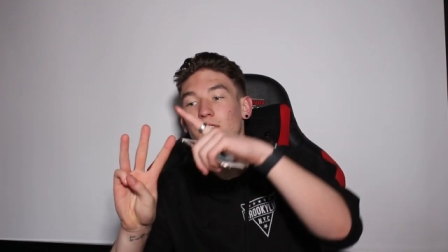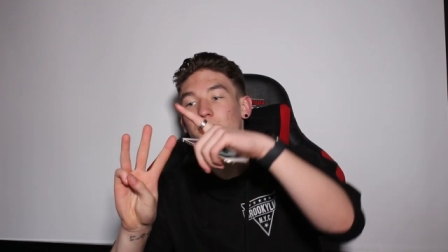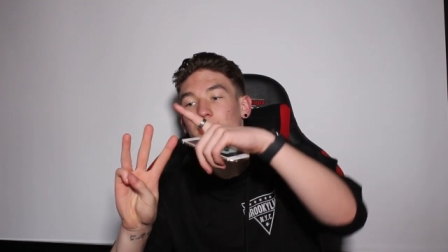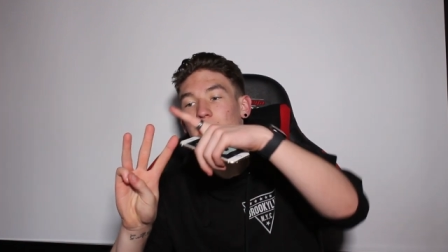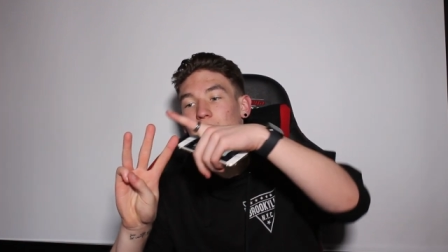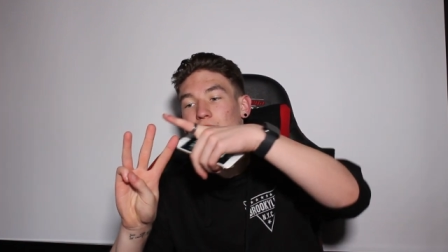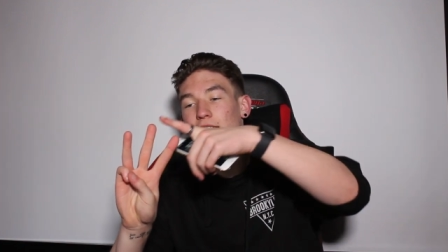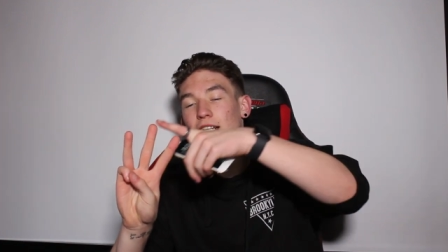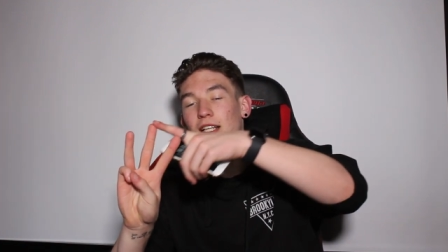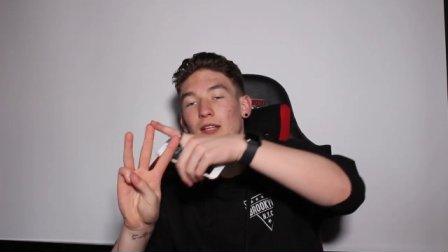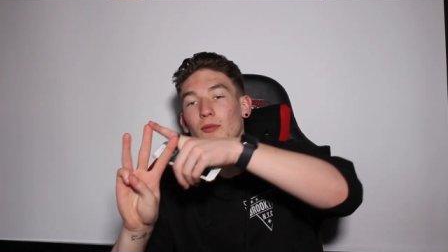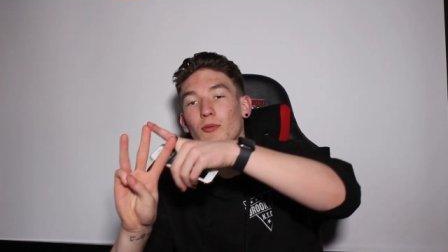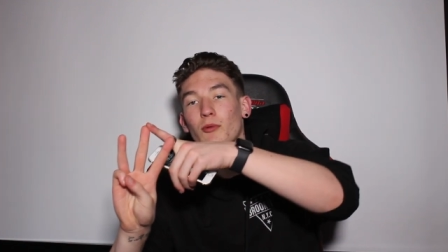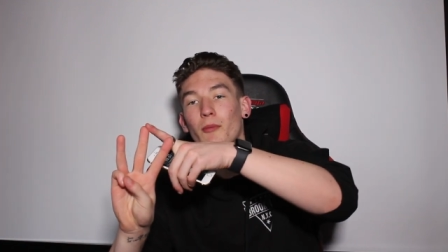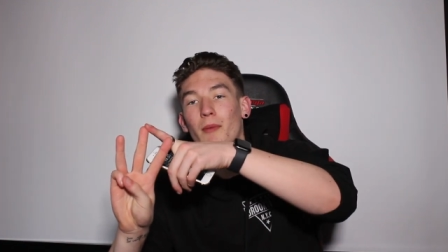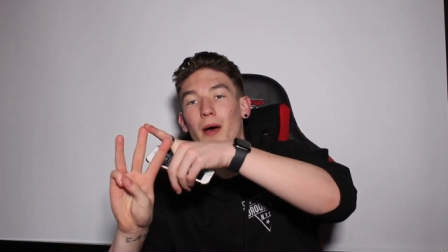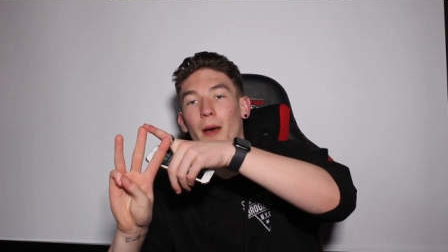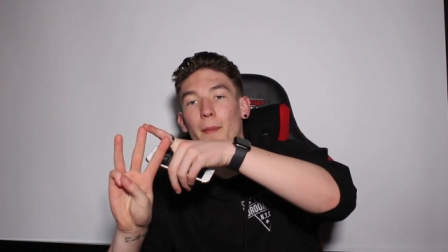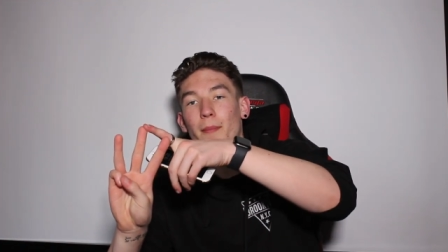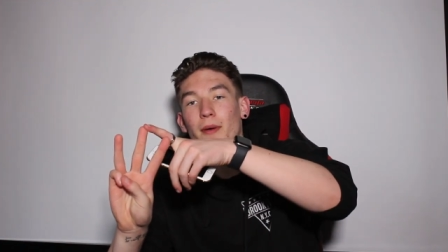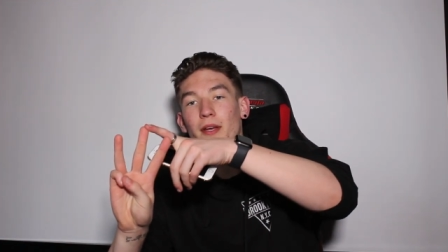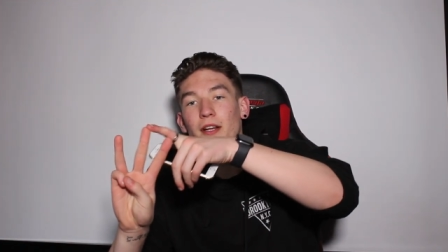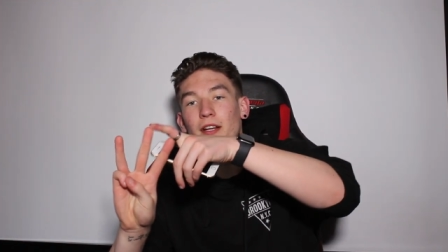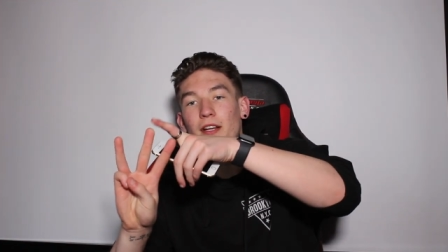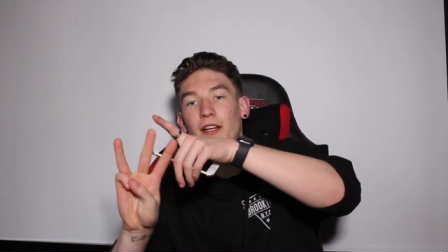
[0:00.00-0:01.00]
secondly what
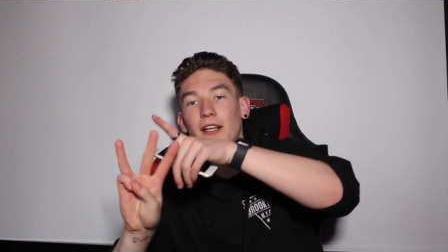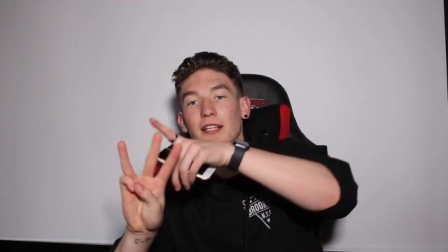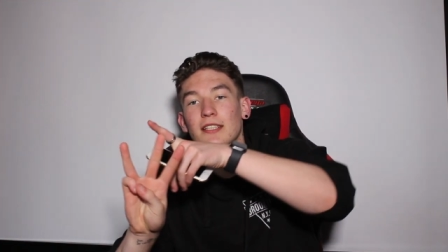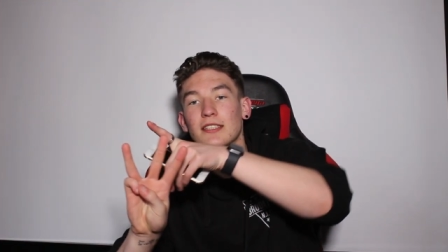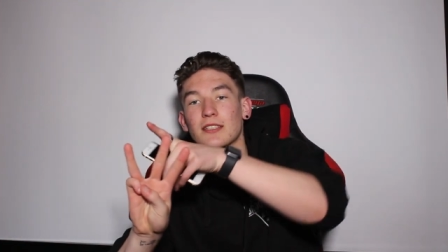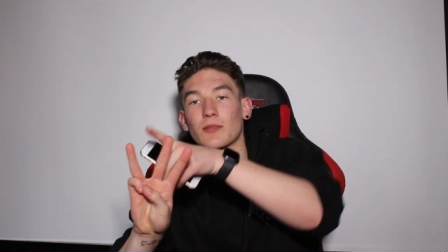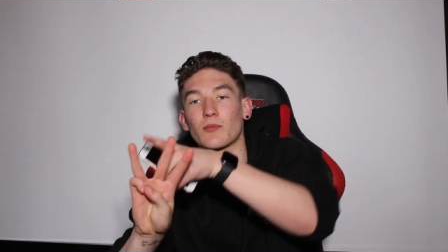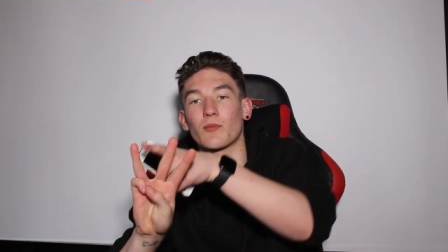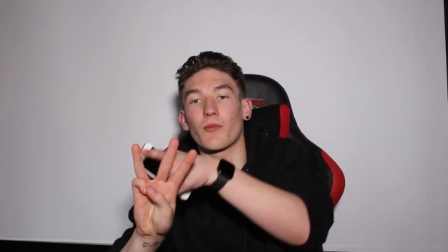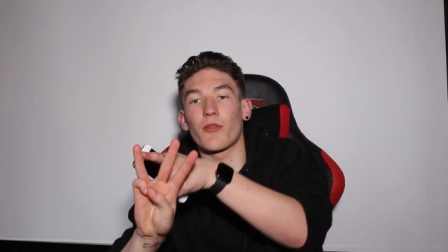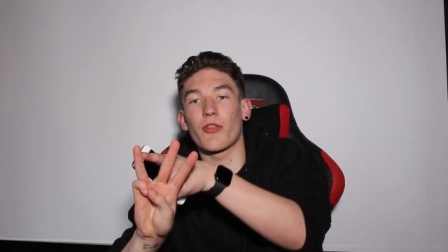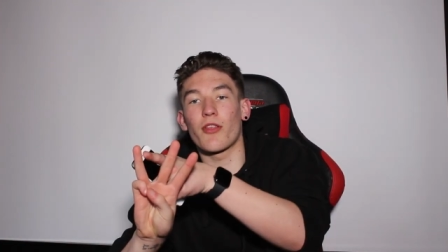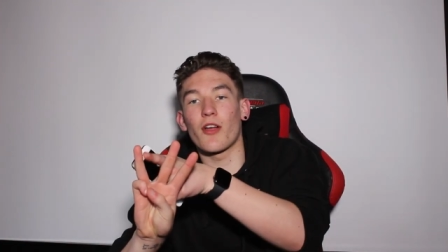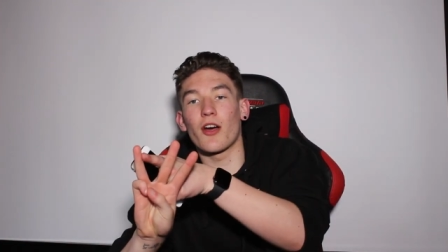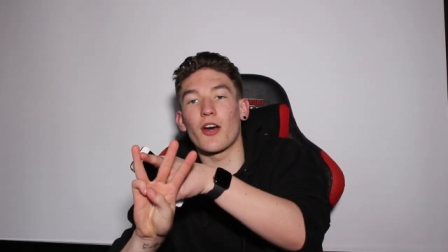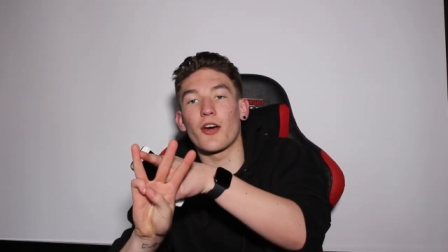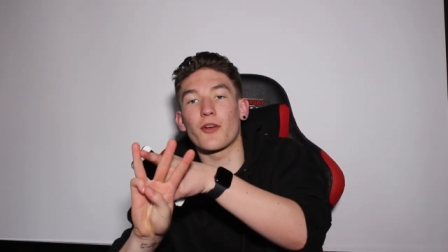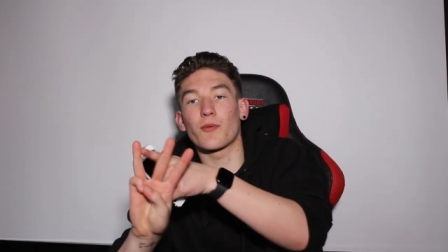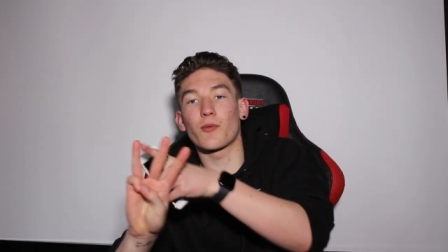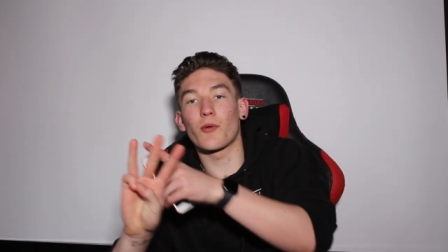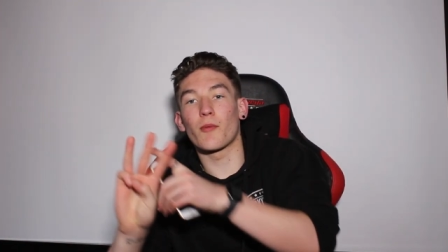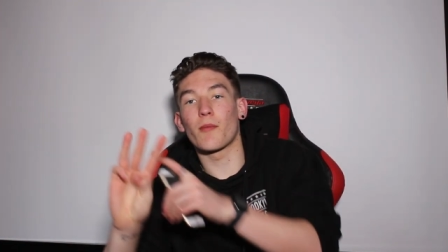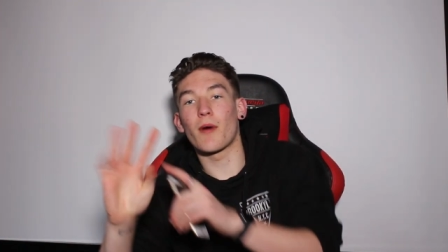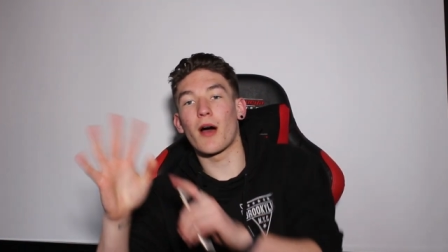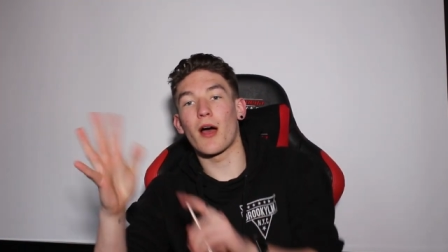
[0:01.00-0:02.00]
my opinion is, and third what